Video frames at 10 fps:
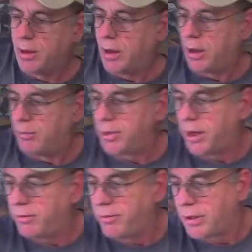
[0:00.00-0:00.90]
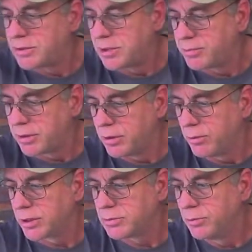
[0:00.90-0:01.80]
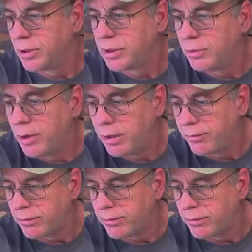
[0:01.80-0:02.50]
but I've found something that works really well